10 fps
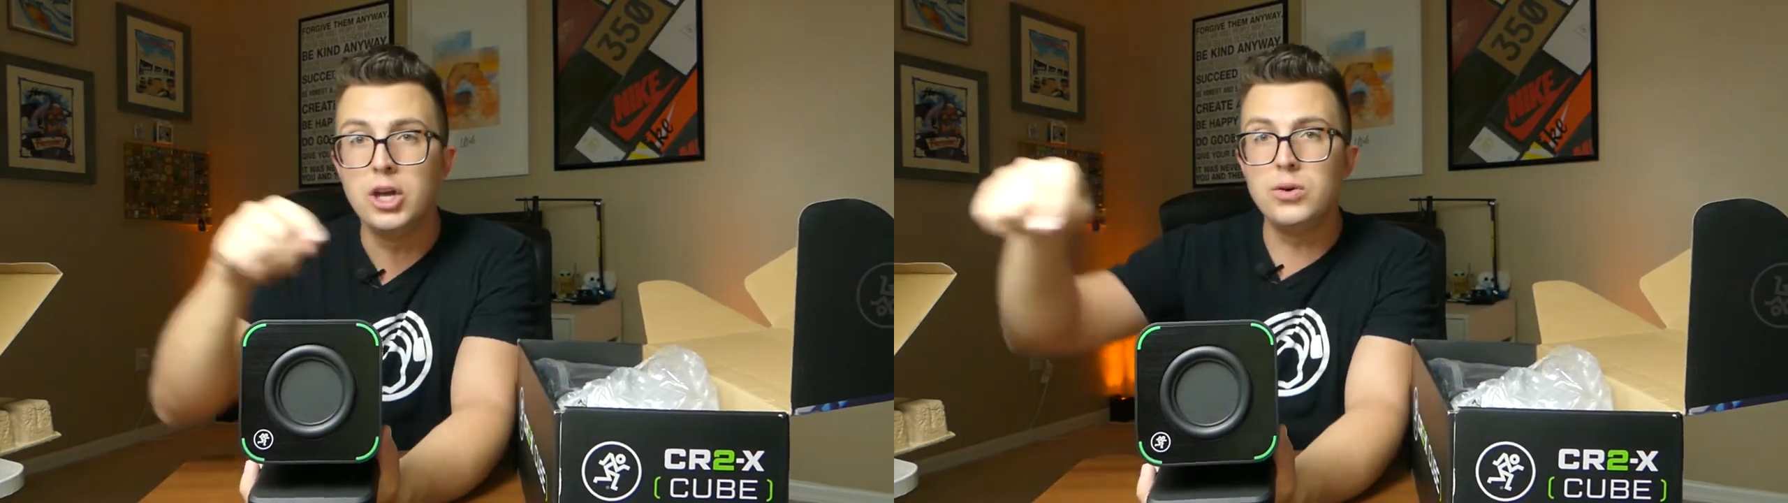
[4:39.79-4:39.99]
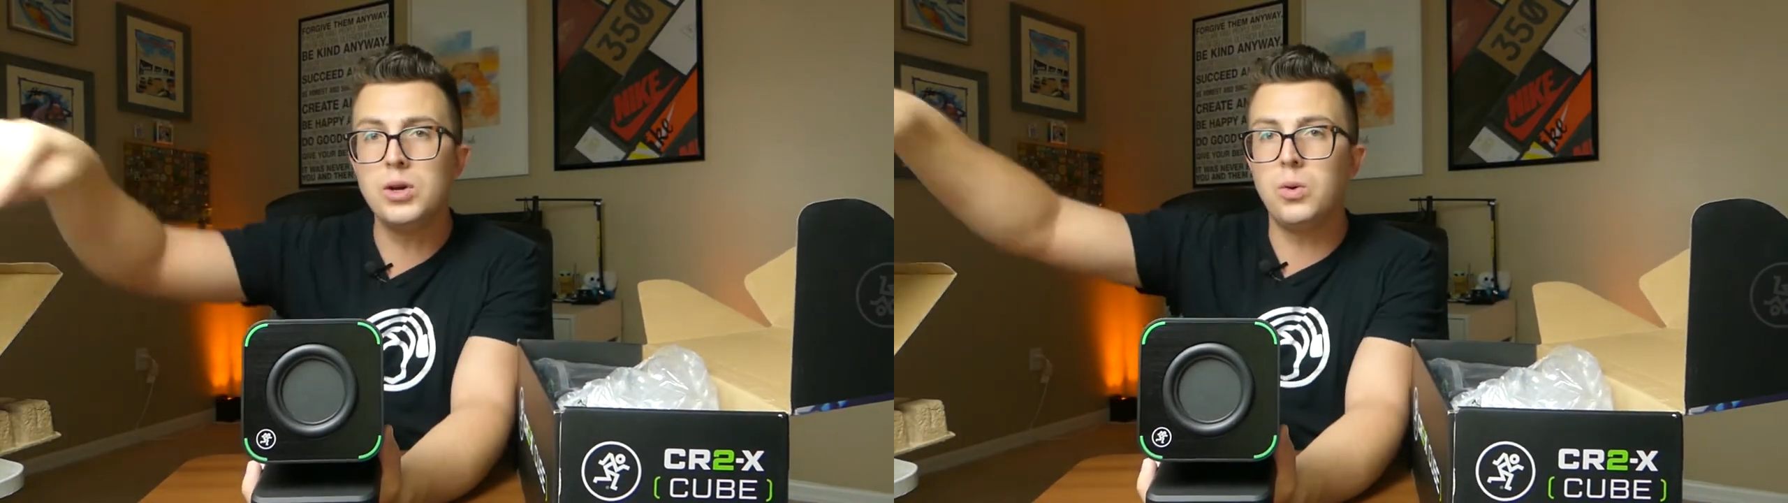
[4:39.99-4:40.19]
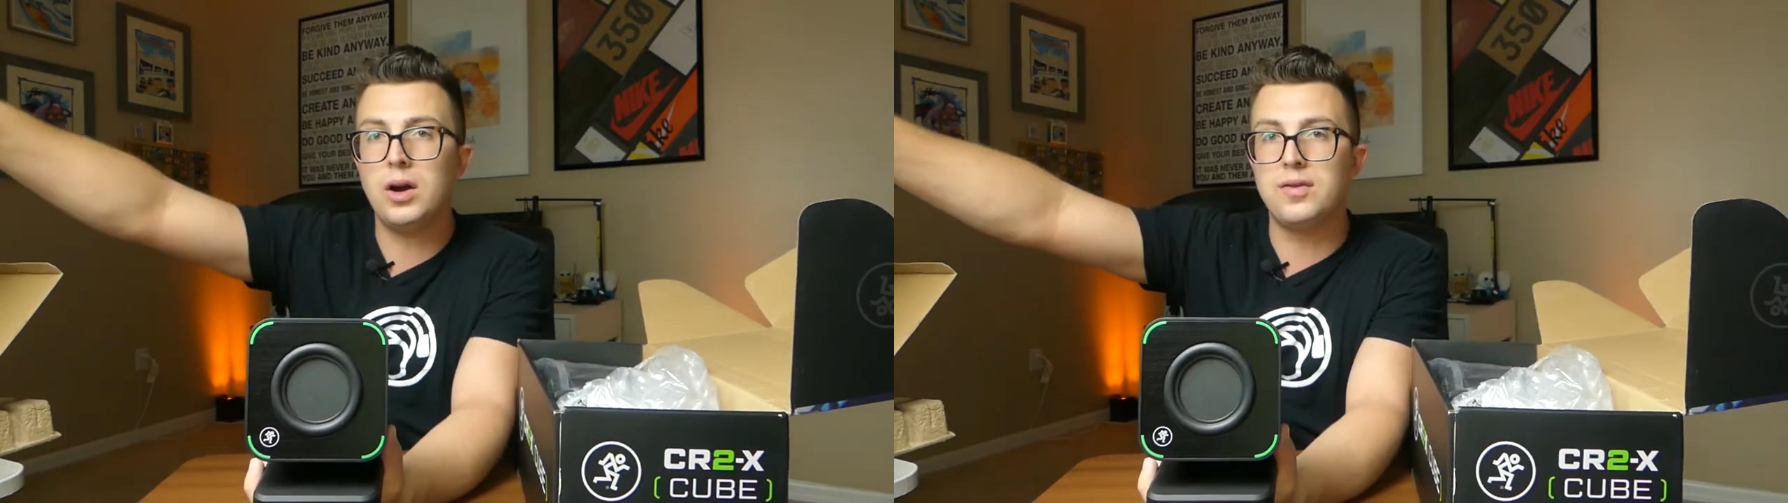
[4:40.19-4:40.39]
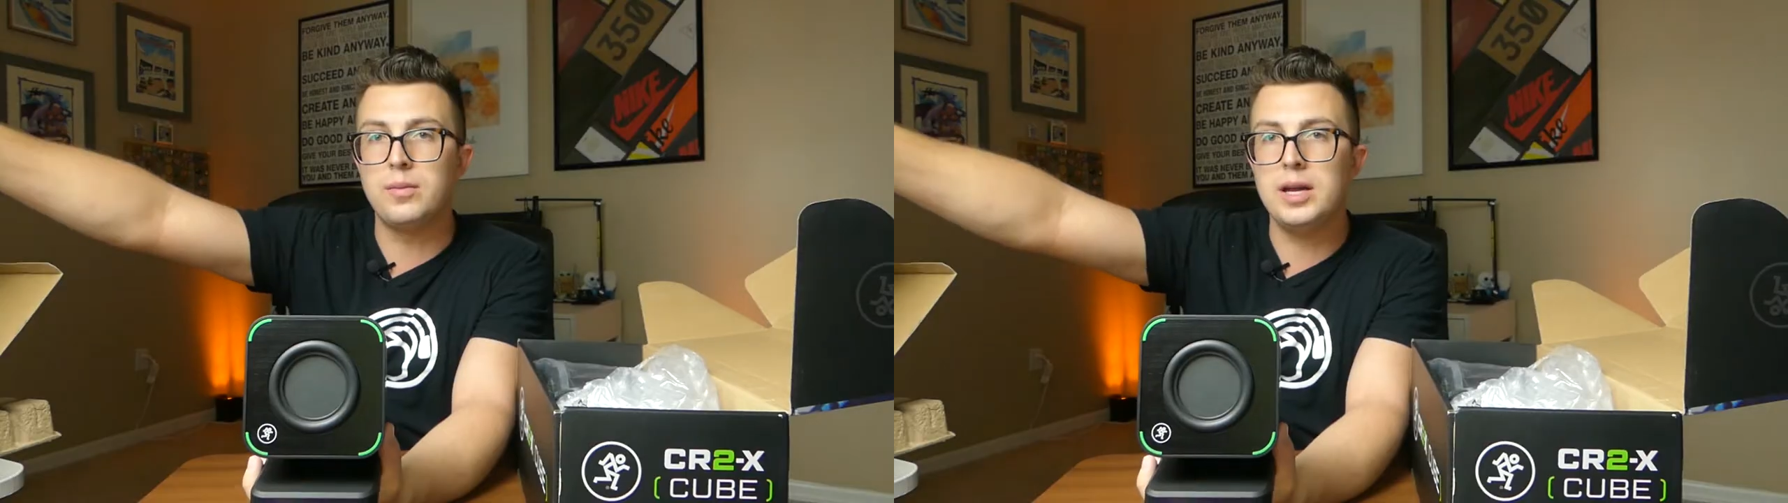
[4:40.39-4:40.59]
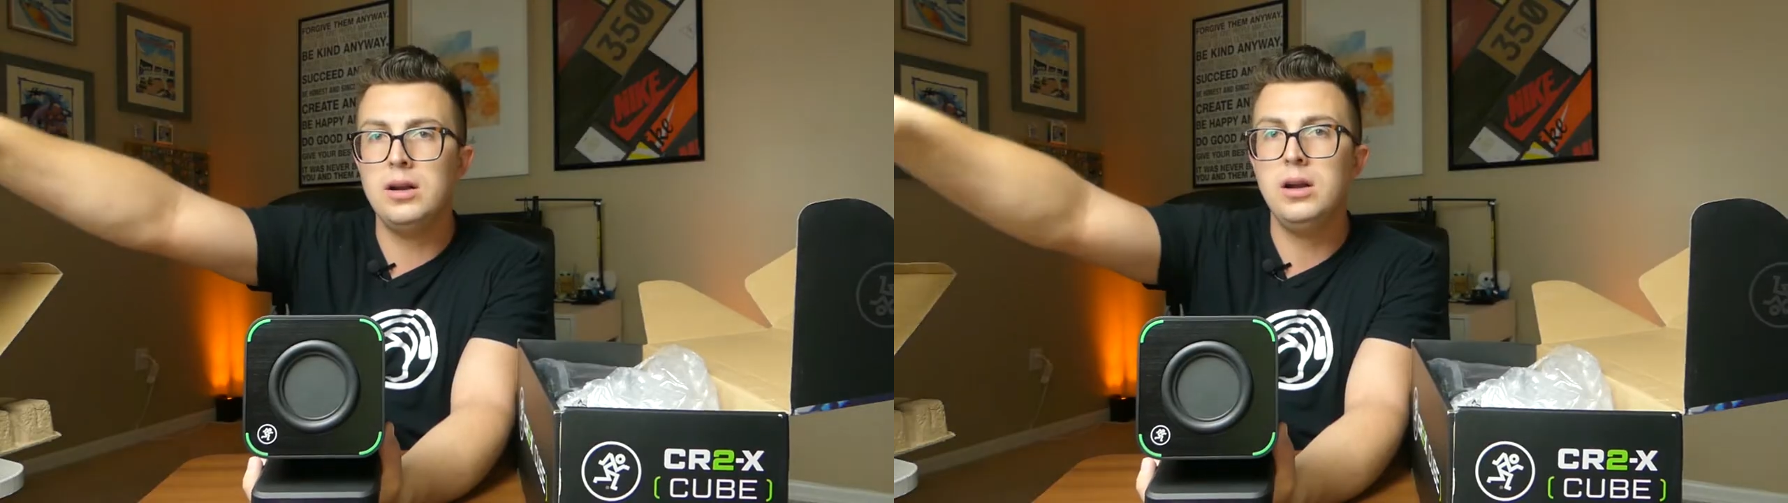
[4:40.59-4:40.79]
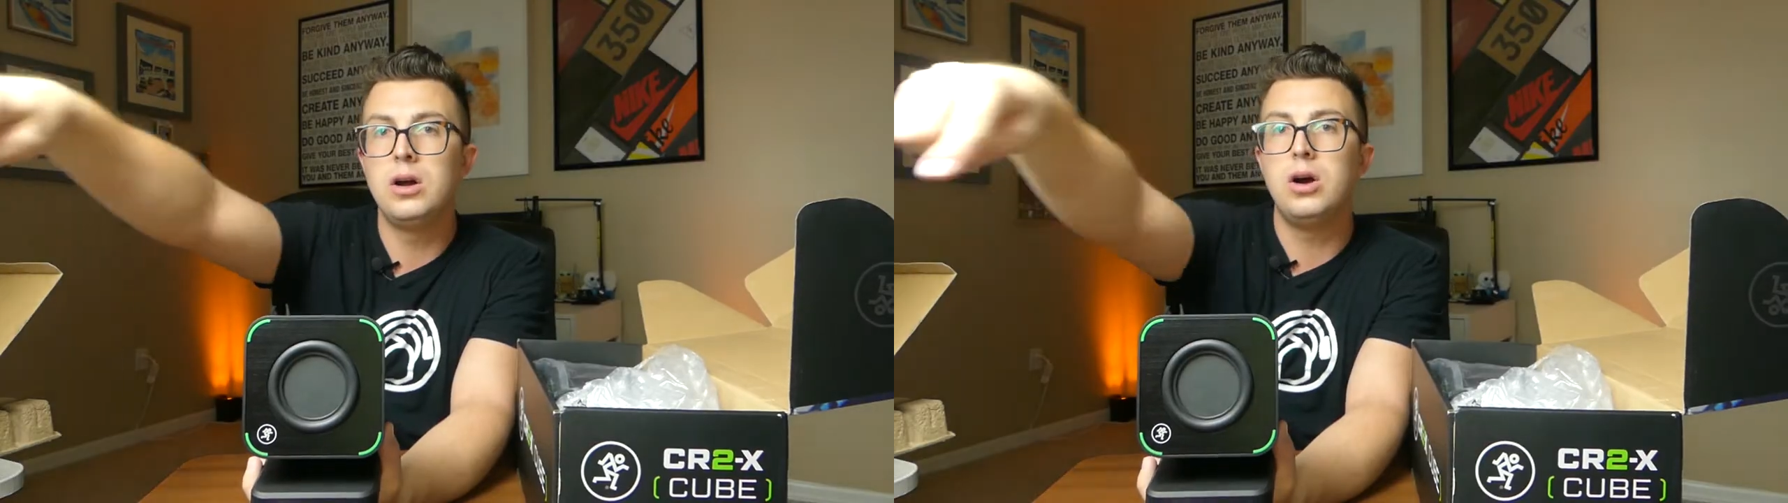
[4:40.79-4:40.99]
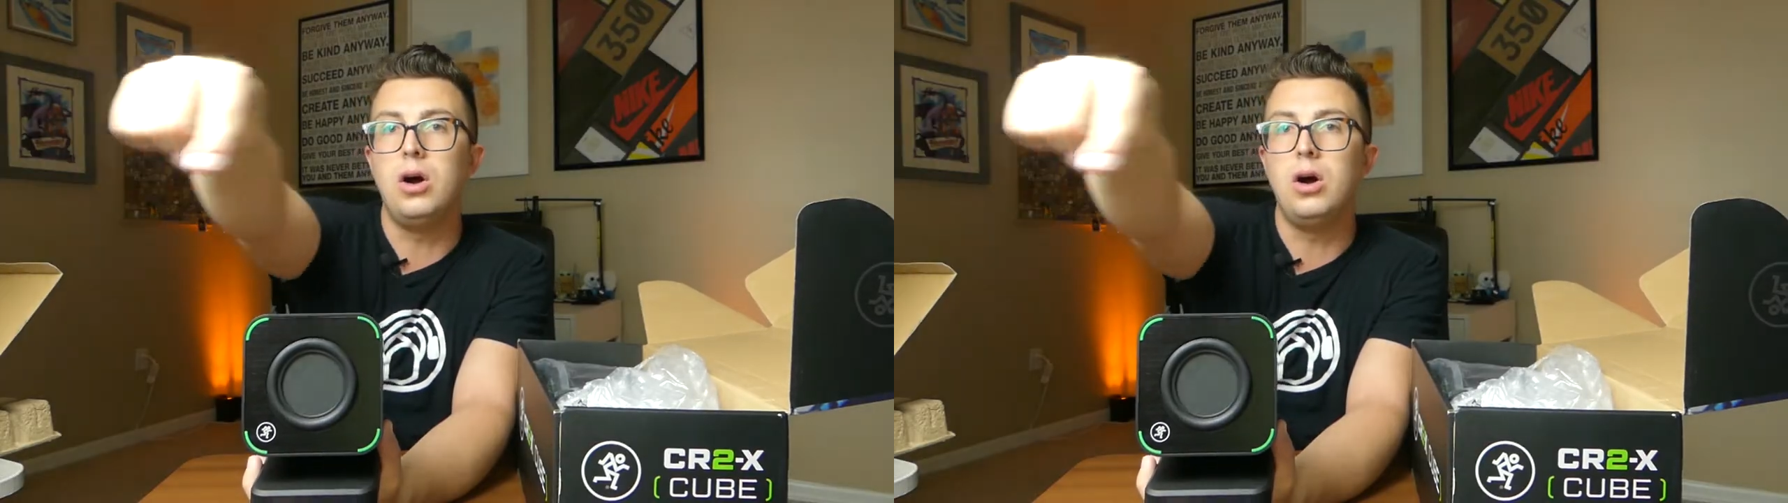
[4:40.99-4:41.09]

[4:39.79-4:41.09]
You can walk from here